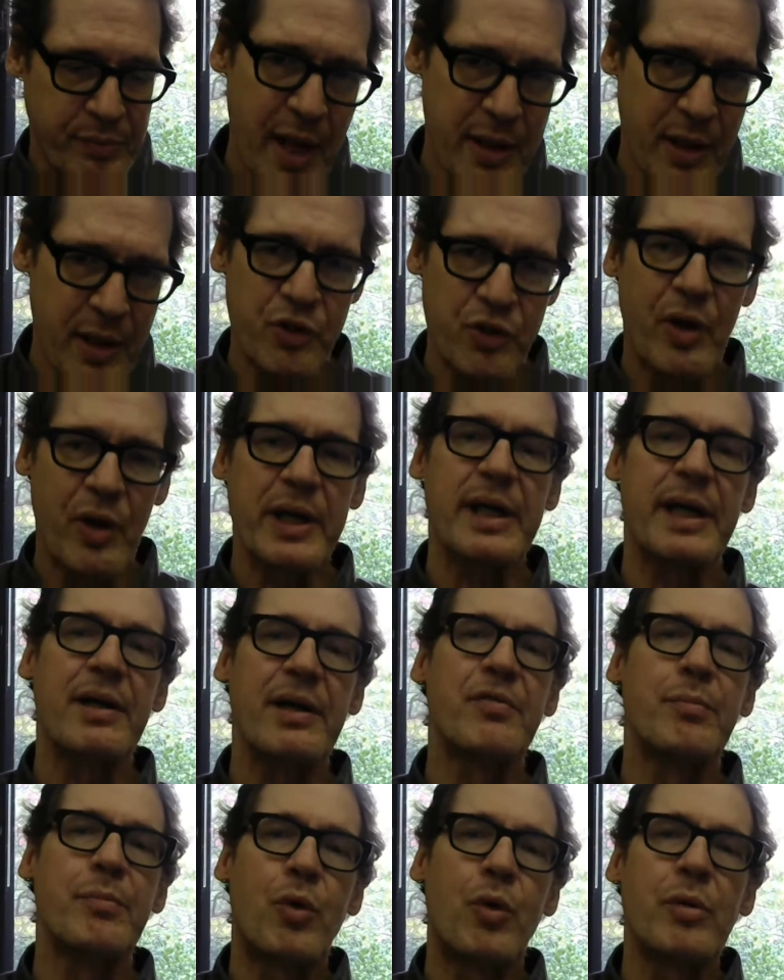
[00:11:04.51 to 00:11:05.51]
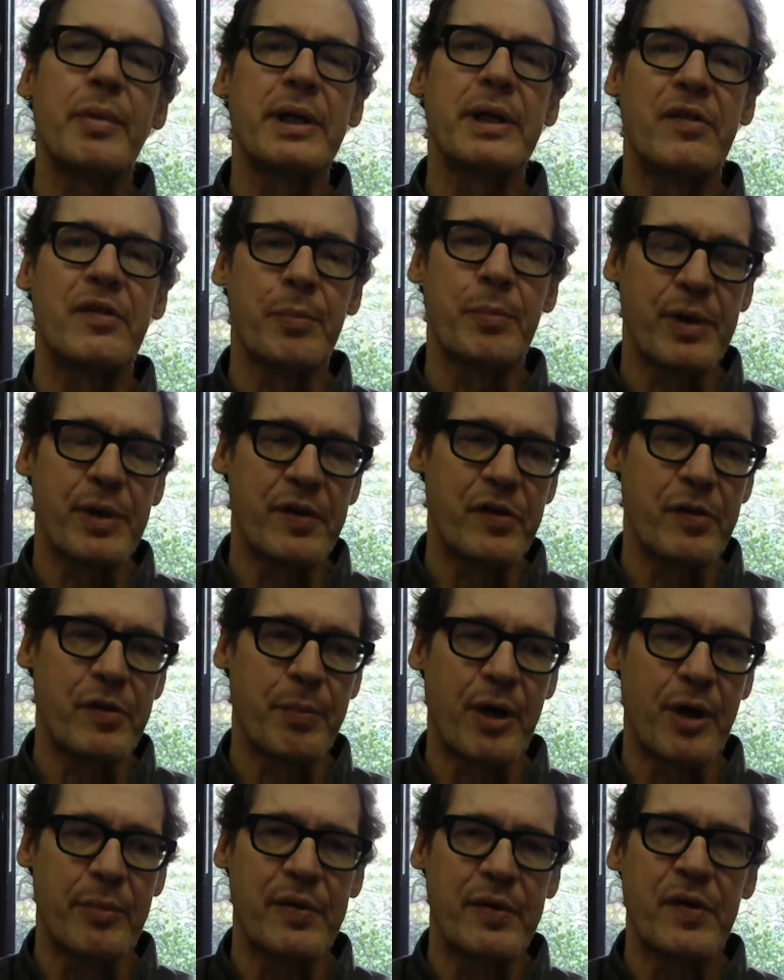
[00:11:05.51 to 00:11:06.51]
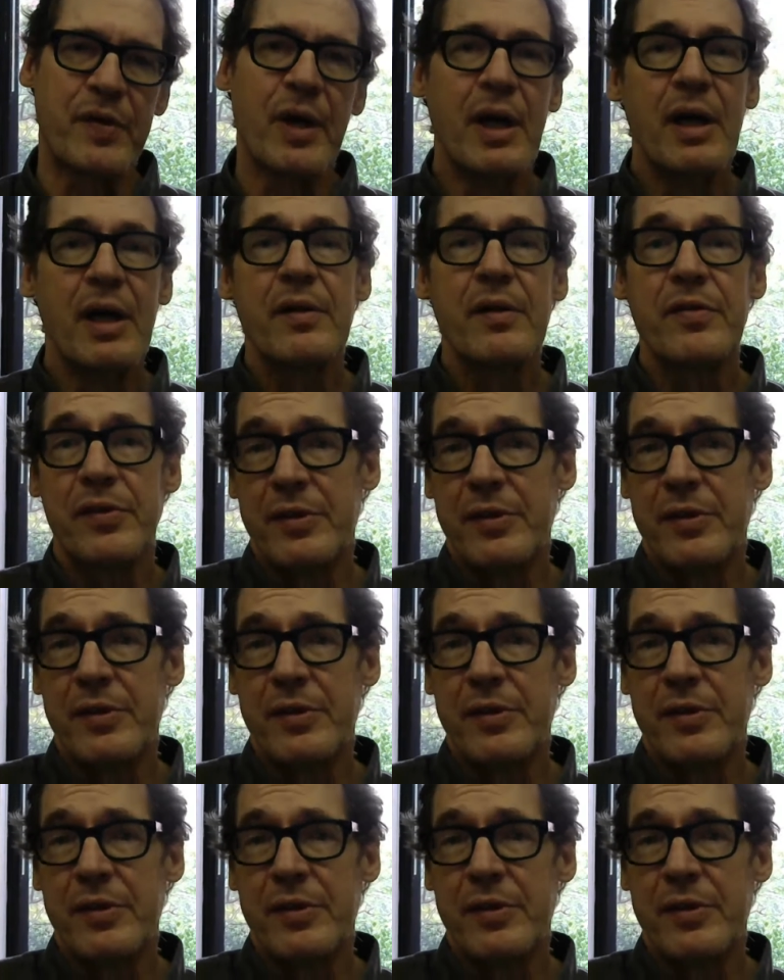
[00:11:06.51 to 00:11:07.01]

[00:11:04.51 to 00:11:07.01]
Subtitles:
And they'll try to give more money to police departments.